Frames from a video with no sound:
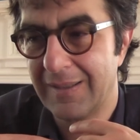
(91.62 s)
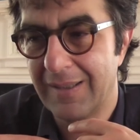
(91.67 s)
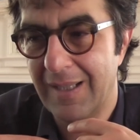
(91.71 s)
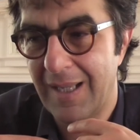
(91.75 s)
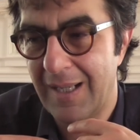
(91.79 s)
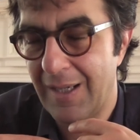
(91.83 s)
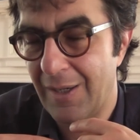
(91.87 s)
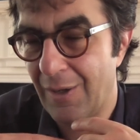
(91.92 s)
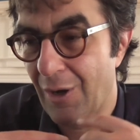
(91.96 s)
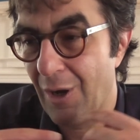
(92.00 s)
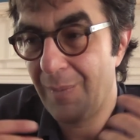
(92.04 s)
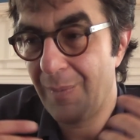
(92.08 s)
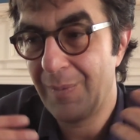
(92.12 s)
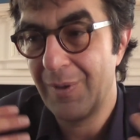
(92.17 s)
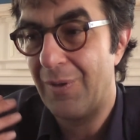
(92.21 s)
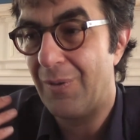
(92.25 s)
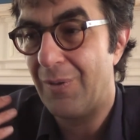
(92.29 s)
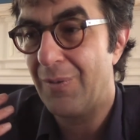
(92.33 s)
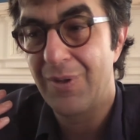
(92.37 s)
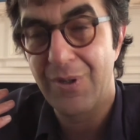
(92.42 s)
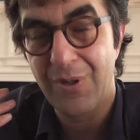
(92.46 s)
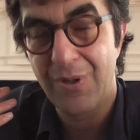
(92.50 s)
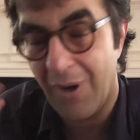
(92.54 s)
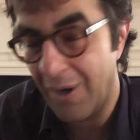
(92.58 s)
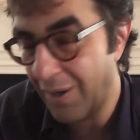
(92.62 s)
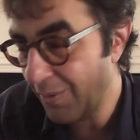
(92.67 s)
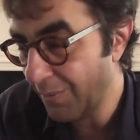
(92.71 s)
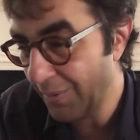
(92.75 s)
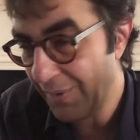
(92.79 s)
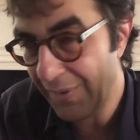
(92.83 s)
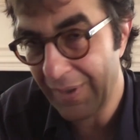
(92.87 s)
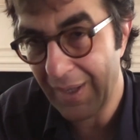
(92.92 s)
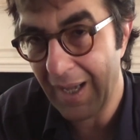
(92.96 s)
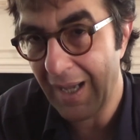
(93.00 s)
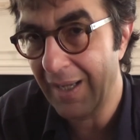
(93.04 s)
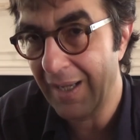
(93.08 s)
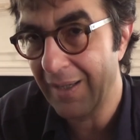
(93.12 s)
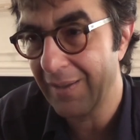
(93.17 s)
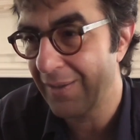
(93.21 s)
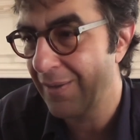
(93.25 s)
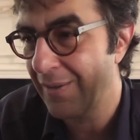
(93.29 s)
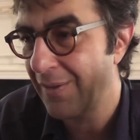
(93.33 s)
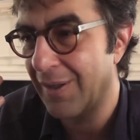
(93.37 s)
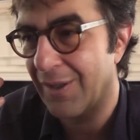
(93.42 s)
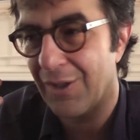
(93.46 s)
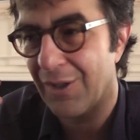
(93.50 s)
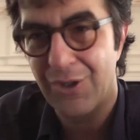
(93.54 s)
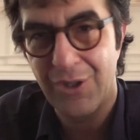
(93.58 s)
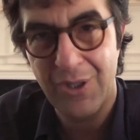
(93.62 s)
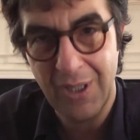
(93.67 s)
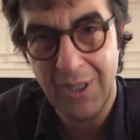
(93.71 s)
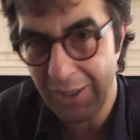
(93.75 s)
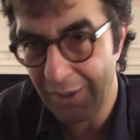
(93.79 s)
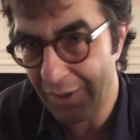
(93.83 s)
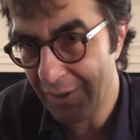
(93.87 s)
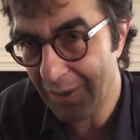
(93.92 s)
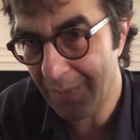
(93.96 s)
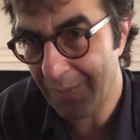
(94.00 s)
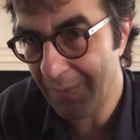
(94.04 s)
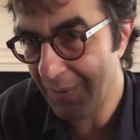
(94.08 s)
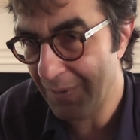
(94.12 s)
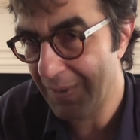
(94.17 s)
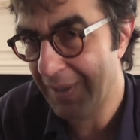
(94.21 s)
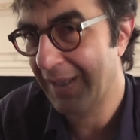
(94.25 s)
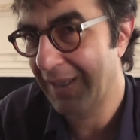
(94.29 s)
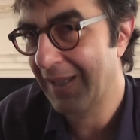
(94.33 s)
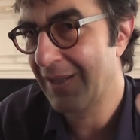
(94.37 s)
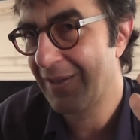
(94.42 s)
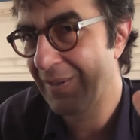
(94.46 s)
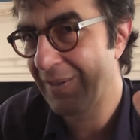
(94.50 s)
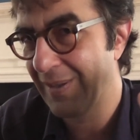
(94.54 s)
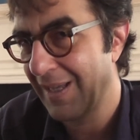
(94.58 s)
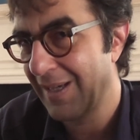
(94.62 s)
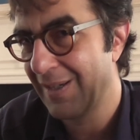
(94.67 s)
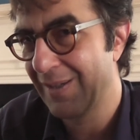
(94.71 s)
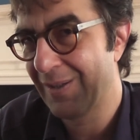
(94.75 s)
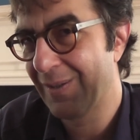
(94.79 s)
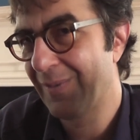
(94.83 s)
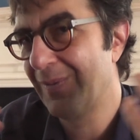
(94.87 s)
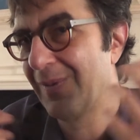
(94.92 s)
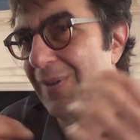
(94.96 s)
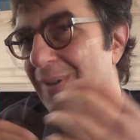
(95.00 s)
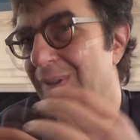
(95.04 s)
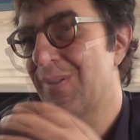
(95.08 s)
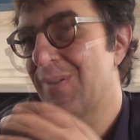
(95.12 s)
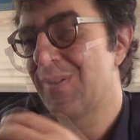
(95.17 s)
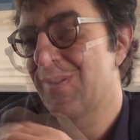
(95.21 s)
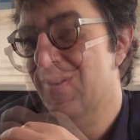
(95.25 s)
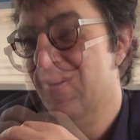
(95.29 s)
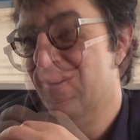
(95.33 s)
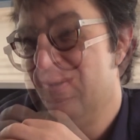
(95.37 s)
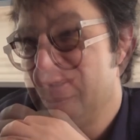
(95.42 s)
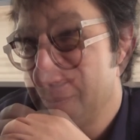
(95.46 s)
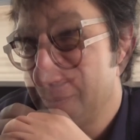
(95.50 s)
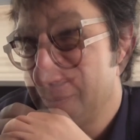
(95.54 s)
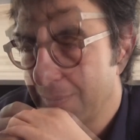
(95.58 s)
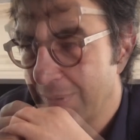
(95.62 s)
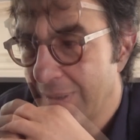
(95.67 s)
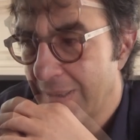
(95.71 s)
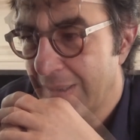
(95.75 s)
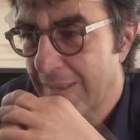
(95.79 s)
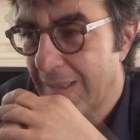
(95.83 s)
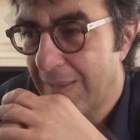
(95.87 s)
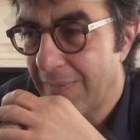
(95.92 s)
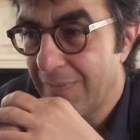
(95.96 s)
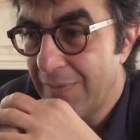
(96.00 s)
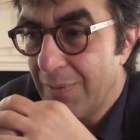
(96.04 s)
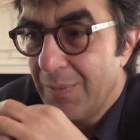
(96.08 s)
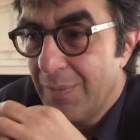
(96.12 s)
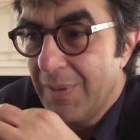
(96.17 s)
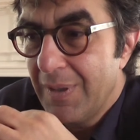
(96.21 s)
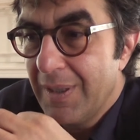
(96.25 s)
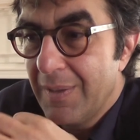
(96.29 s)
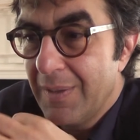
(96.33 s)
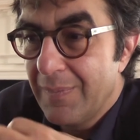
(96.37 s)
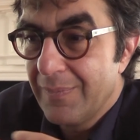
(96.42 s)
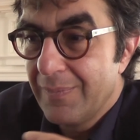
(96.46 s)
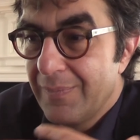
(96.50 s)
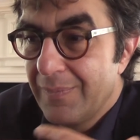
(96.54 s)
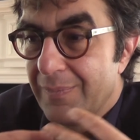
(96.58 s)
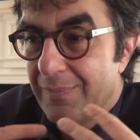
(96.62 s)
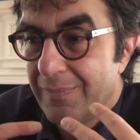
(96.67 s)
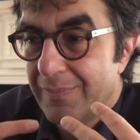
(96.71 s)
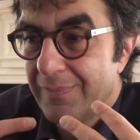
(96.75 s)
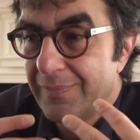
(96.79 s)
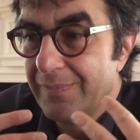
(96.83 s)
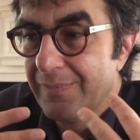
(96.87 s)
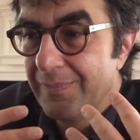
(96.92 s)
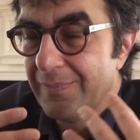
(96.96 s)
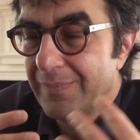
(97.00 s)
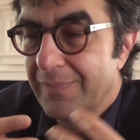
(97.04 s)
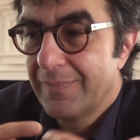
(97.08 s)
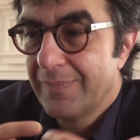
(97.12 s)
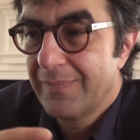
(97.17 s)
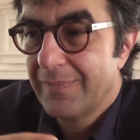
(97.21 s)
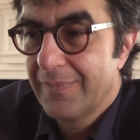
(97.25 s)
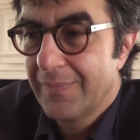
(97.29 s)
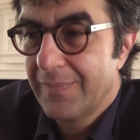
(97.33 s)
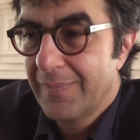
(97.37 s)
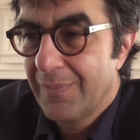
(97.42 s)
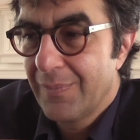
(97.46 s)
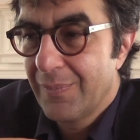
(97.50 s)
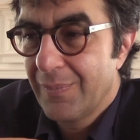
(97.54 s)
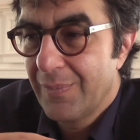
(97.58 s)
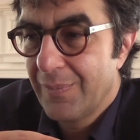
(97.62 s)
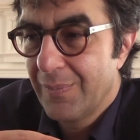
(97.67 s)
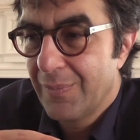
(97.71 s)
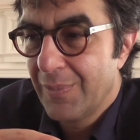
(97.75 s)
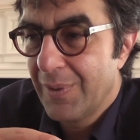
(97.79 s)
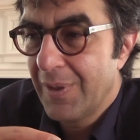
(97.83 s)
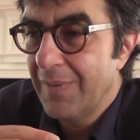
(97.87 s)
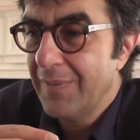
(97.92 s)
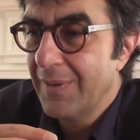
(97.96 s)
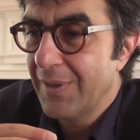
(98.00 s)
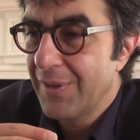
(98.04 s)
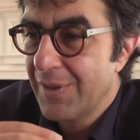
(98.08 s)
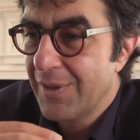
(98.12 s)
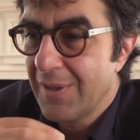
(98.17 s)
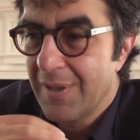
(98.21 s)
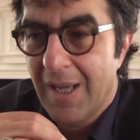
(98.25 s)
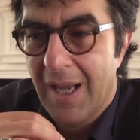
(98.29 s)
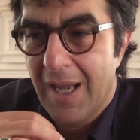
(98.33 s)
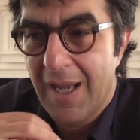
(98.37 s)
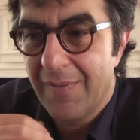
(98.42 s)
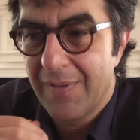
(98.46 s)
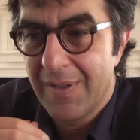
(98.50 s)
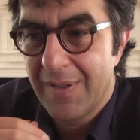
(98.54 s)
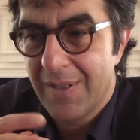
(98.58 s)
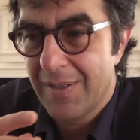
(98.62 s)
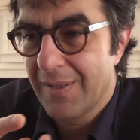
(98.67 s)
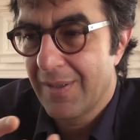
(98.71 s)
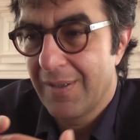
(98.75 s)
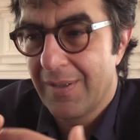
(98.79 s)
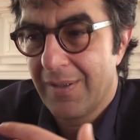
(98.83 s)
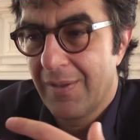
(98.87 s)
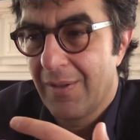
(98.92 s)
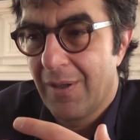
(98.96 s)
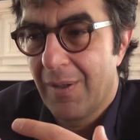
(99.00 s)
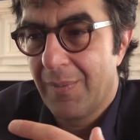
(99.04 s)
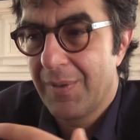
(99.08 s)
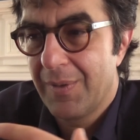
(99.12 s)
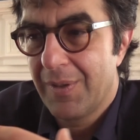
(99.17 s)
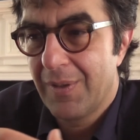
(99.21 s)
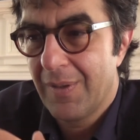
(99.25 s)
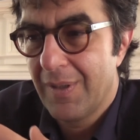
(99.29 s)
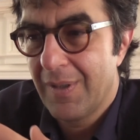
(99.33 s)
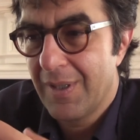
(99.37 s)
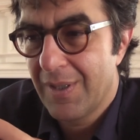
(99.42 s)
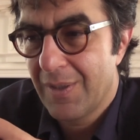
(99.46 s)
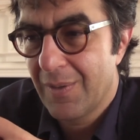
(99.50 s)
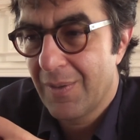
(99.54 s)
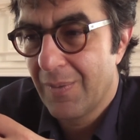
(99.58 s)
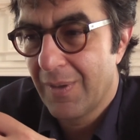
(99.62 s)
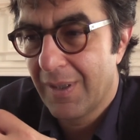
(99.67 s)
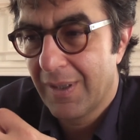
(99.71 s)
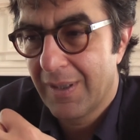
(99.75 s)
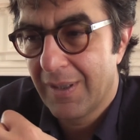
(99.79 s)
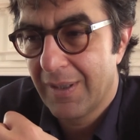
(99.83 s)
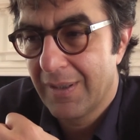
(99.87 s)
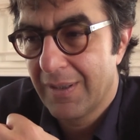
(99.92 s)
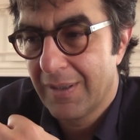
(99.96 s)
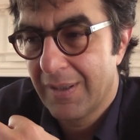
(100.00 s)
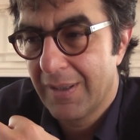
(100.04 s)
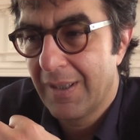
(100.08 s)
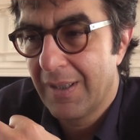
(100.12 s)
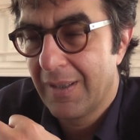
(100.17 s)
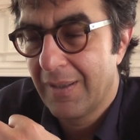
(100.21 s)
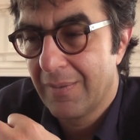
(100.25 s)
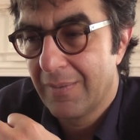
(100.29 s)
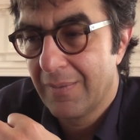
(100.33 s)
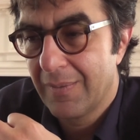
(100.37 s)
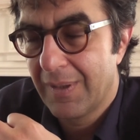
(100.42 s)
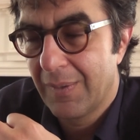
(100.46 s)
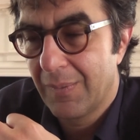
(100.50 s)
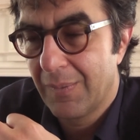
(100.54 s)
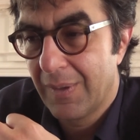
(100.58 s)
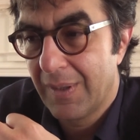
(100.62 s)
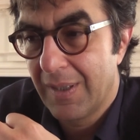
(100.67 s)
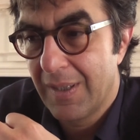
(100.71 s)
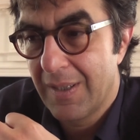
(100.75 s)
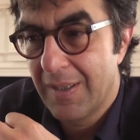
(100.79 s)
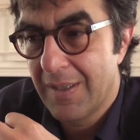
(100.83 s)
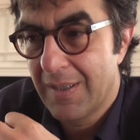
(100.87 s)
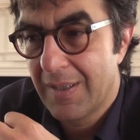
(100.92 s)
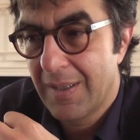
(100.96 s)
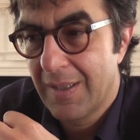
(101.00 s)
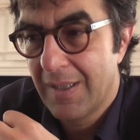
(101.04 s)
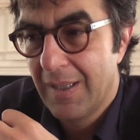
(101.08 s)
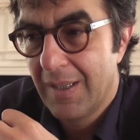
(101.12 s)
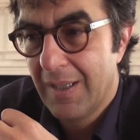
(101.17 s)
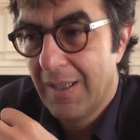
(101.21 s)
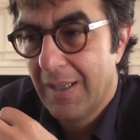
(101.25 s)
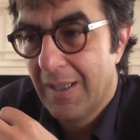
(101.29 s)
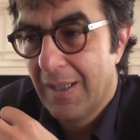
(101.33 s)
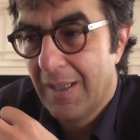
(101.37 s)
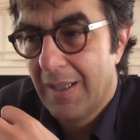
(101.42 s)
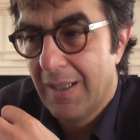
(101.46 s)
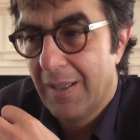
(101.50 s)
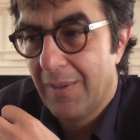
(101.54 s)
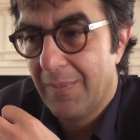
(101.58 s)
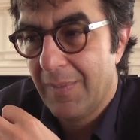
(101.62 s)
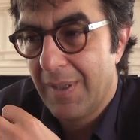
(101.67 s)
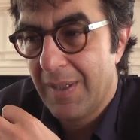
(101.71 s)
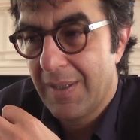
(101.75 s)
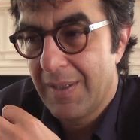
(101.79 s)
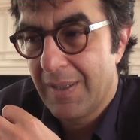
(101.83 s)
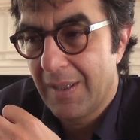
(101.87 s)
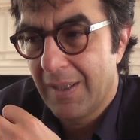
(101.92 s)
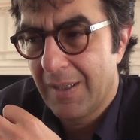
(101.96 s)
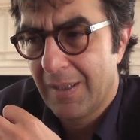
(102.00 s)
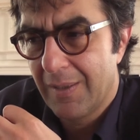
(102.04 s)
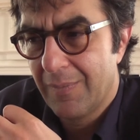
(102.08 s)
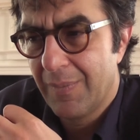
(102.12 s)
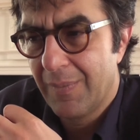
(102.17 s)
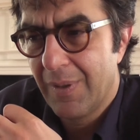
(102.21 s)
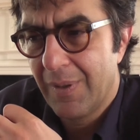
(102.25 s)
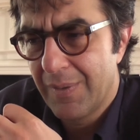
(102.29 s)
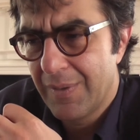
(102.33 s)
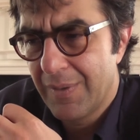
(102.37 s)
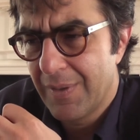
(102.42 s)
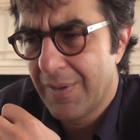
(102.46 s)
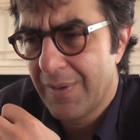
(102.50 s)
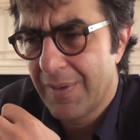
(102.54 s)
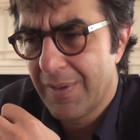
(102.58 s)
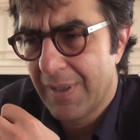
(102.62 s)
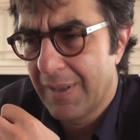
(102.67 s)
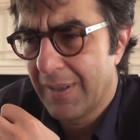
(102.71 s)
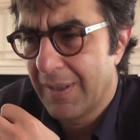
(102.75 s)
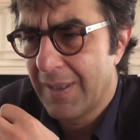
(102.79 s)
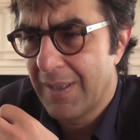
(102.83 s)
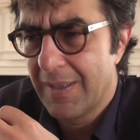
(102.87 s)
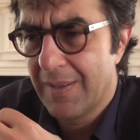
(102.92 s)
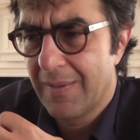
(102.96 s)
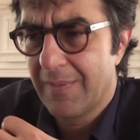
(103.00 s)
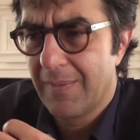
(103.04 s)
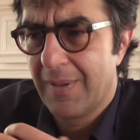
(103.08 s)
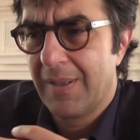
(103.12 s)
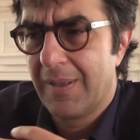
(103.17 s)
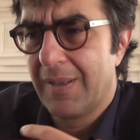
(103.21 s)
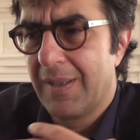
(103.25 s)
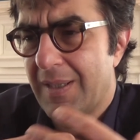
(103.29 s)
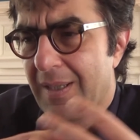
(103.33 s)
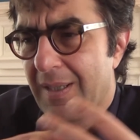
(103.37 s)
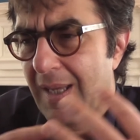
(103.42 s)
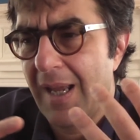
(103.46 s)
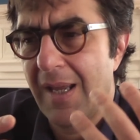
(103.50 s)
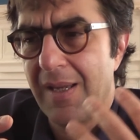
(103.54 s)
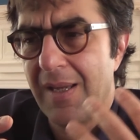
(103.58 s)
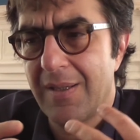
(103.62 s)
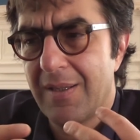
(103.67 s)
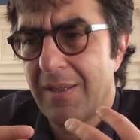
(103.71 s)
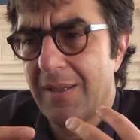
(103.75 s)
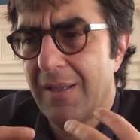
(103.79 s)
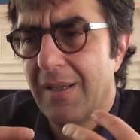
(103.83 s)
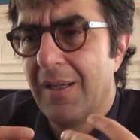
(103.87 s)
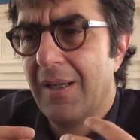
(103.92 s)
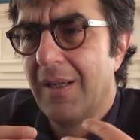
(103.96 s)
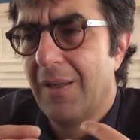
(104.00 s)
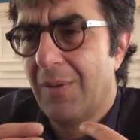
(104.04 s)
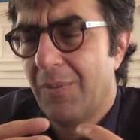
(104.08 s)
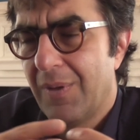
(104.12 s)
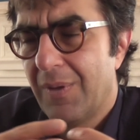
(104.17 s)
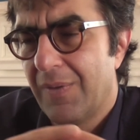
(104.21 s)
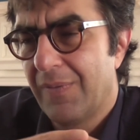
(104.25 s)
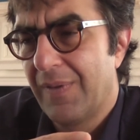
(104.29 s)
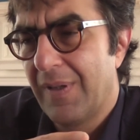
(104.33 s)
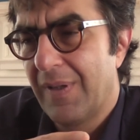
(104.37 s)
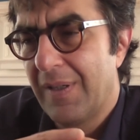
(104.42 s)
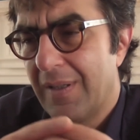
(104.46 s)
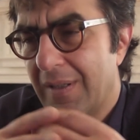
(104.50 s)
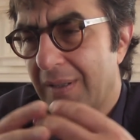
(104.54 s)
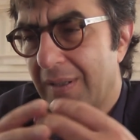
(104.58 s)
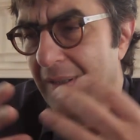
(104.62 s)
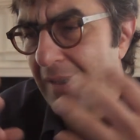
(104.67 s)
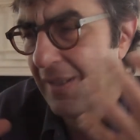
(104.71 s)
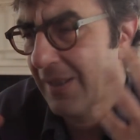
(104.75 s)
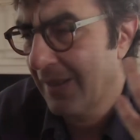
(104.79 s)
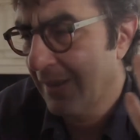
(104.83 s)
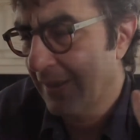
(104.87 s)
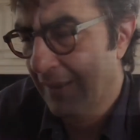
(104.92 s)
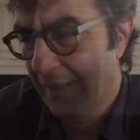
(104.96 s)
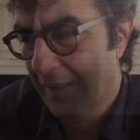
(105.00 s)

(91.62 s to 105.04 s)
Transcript: in opera, you start with that. You're not going to change the music as you get into rehearsals. And I feel really privileged to have these, opportunities to work, with these amazing composers, and these, in this case, with Feng Yi Ting,